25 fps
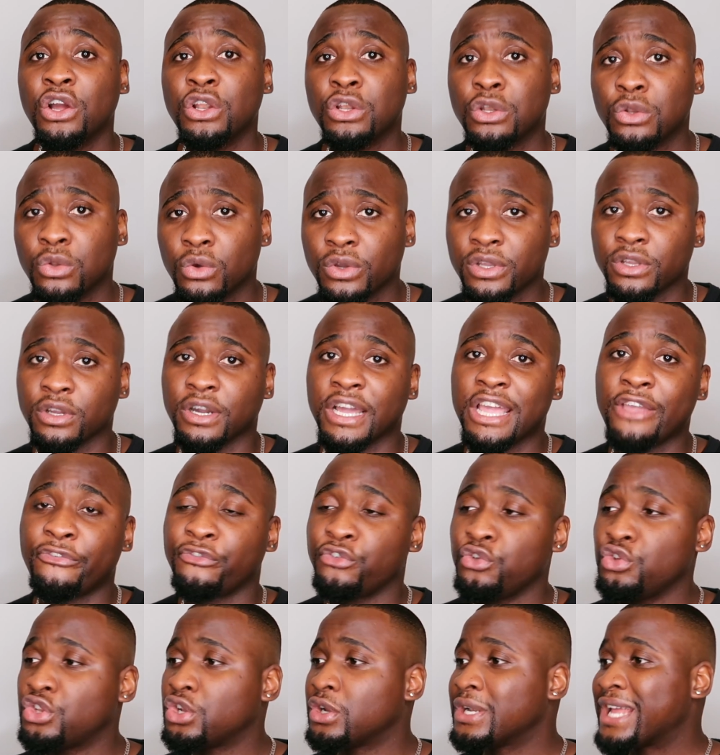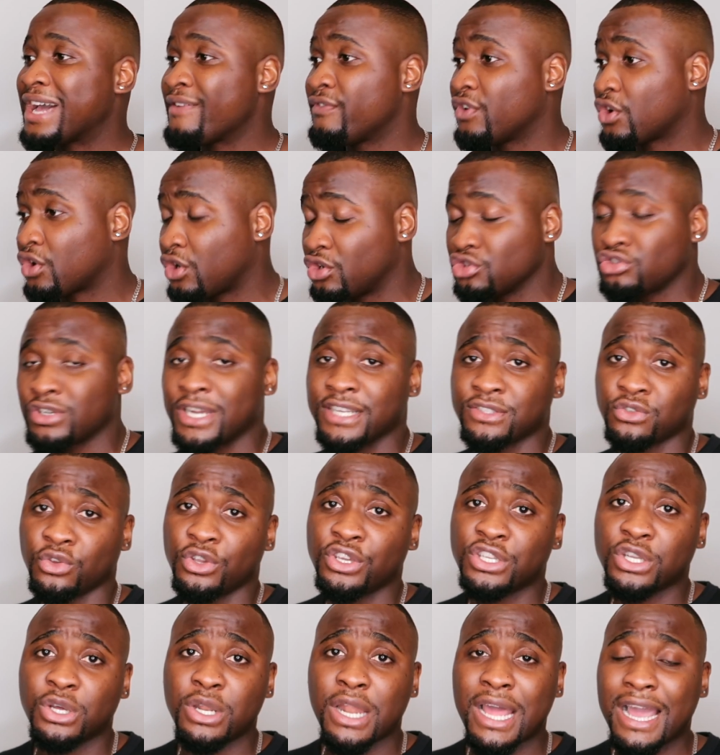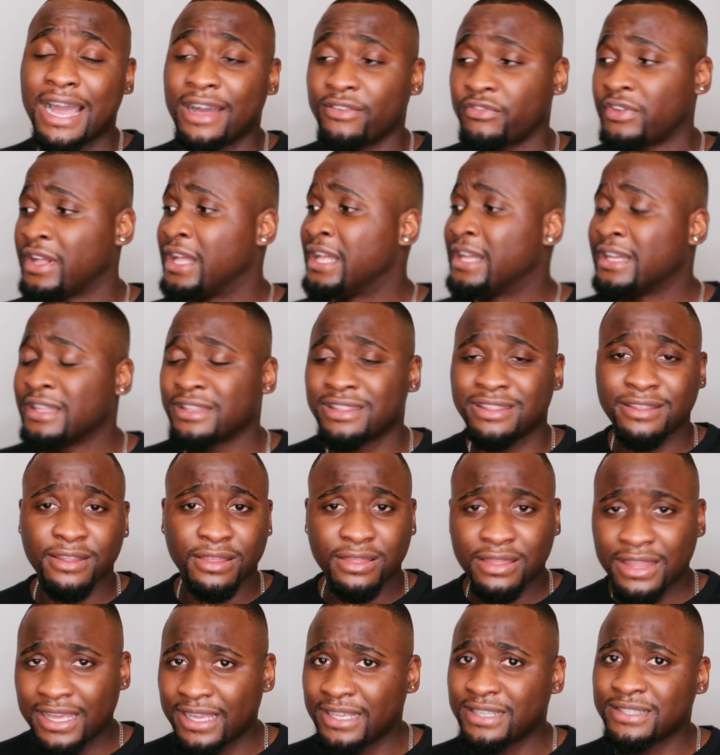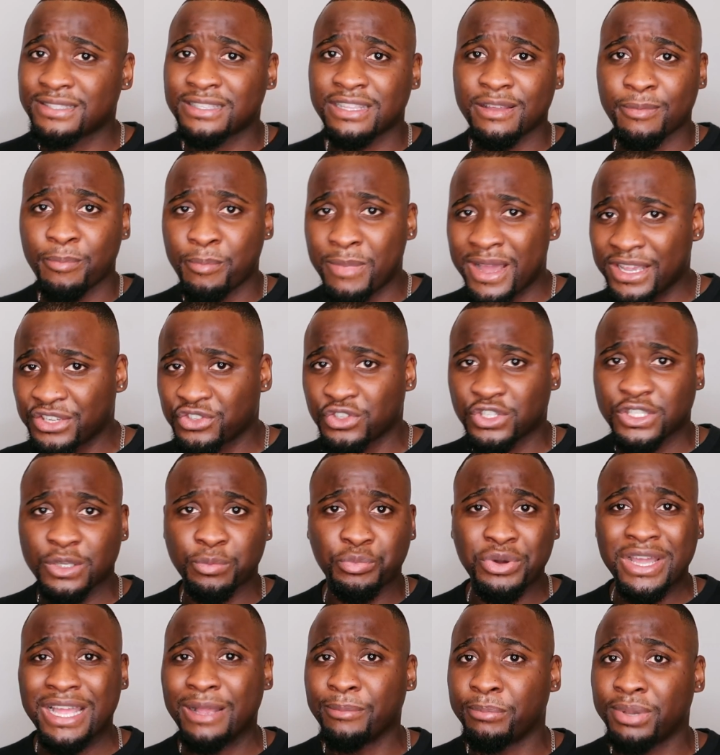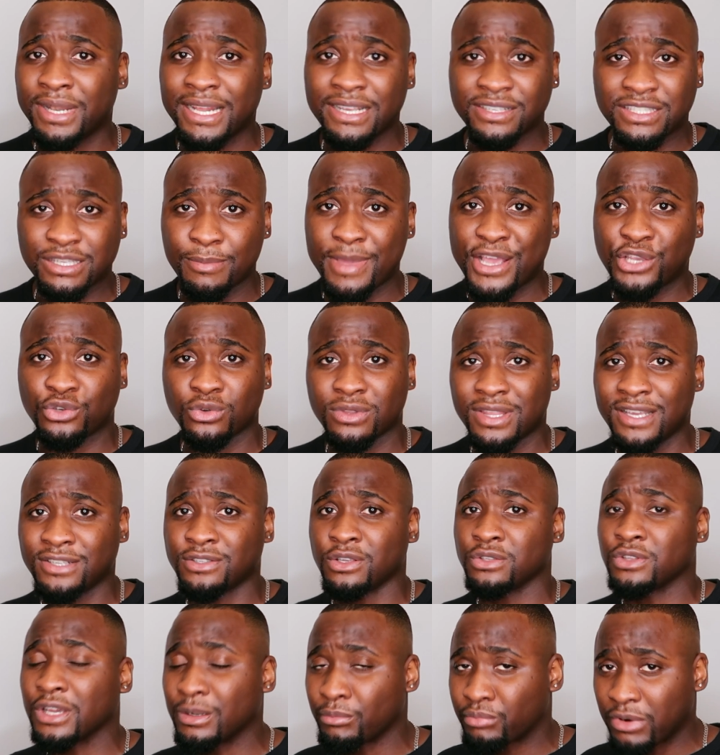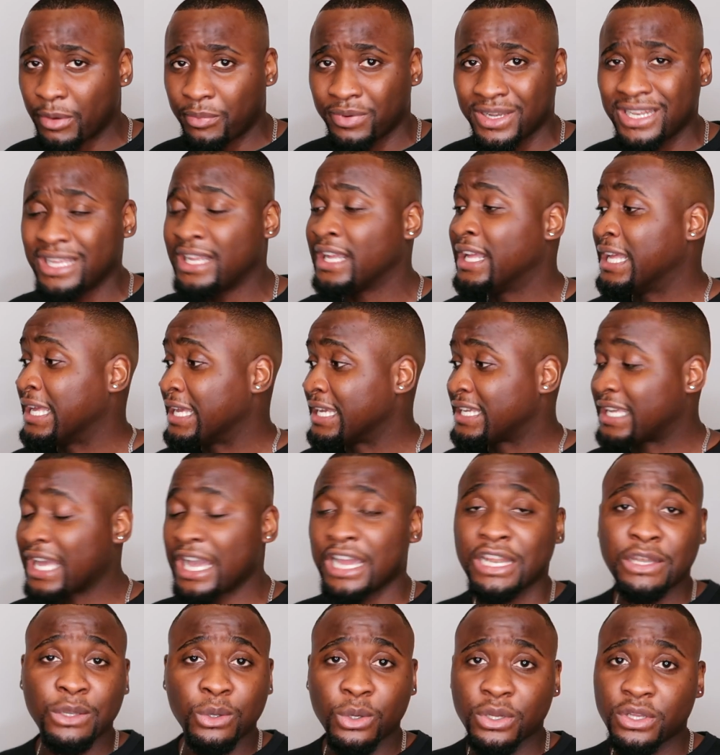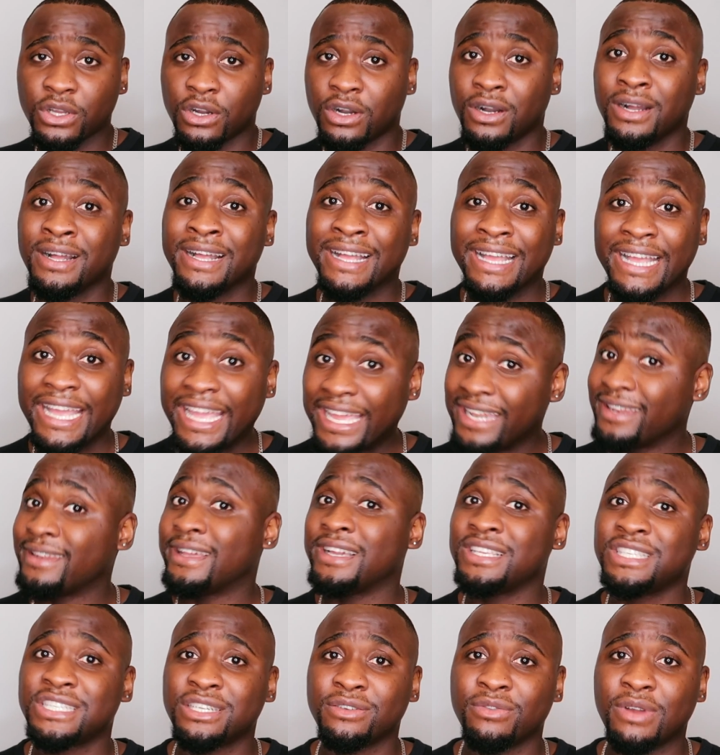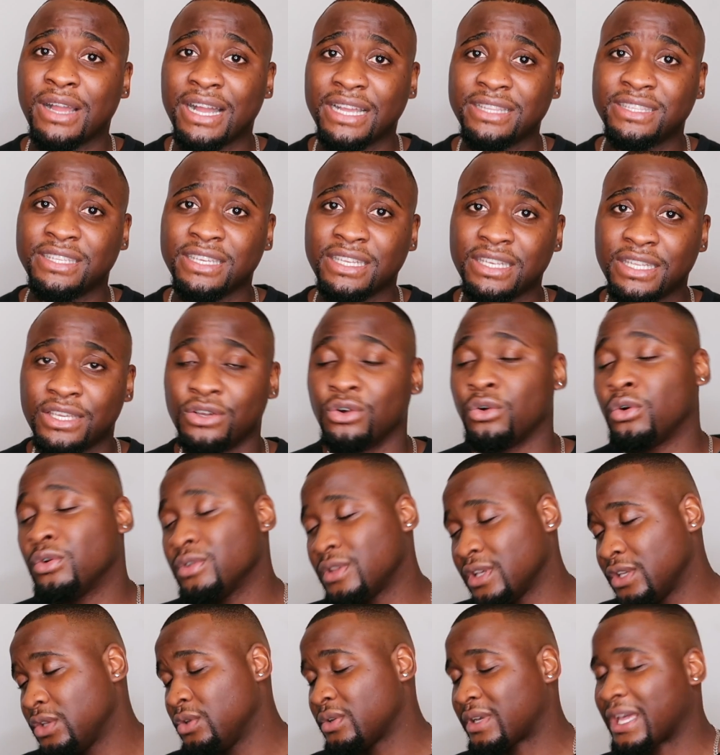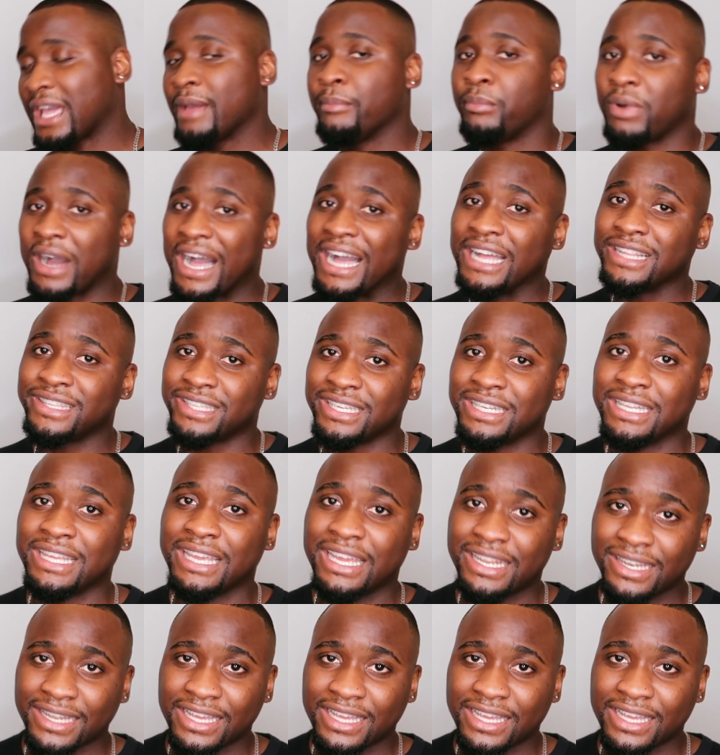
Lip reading: a lawyer. If you don't have a contract or you don't have the measures to put in place to make sure things are done properly, get a lawyer in Nigeria ideally, or the UK, but ideally in